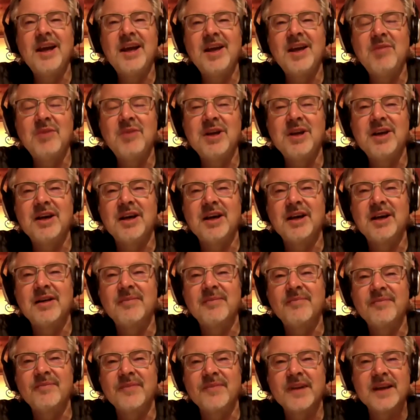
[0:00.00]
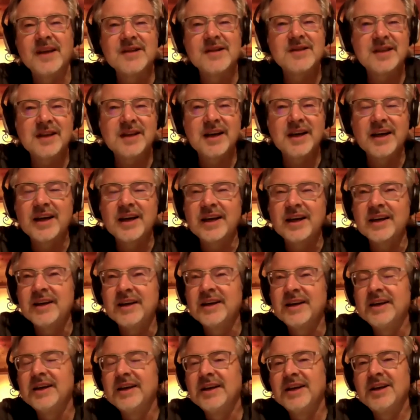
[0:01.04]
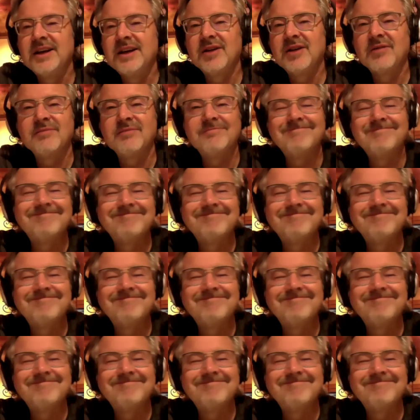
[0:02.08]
Eamon, as to kind of, you know,